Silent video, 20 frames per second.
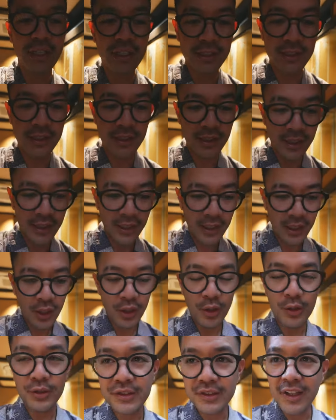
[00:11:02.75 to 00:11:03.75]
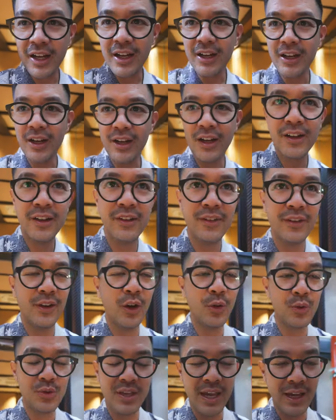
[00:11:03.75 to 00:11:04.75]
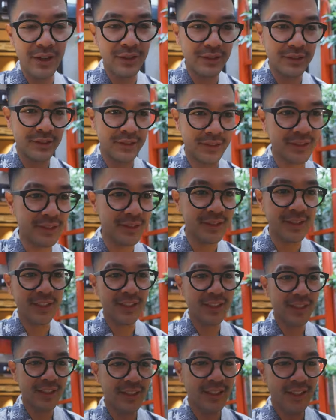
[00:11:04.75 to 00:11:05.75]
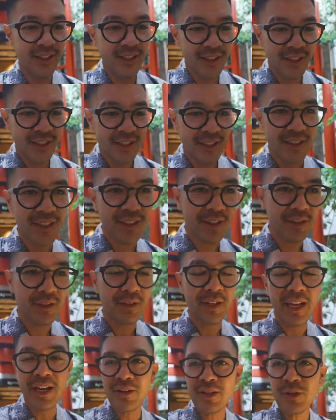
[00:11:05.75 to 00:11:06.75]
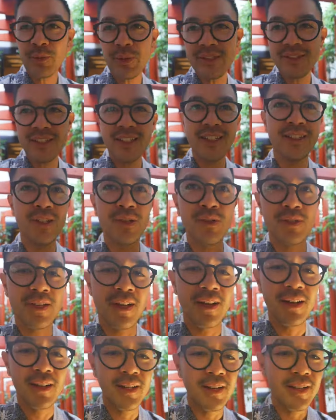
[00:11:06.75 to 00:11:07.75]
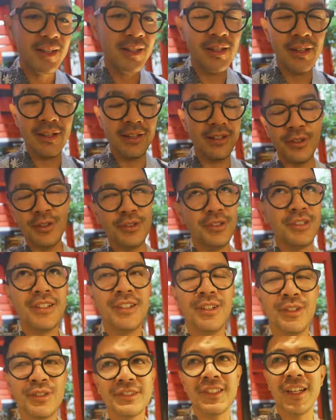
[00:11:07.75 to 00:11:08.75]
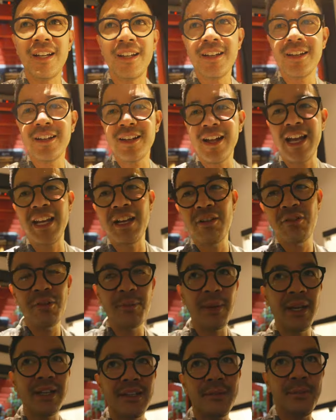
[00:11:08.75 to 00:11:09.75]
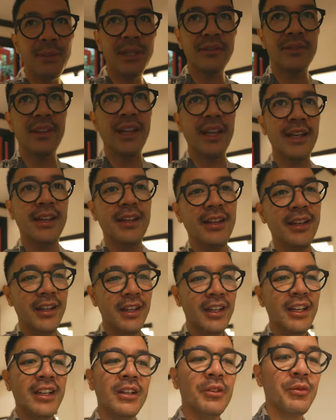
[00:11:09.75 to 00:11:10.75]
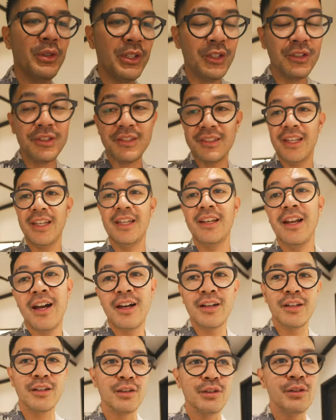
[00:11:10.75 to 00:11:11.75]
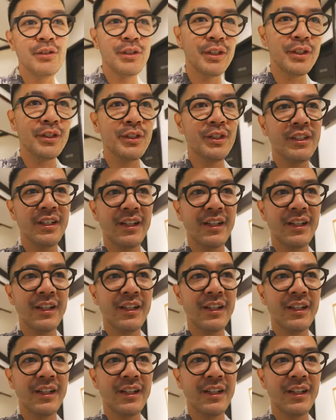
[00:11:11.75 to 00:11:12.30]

and Osaka hotels. And, you know, the area we stayed in Osaka kind of reminded me of like when you stay in Honolulu.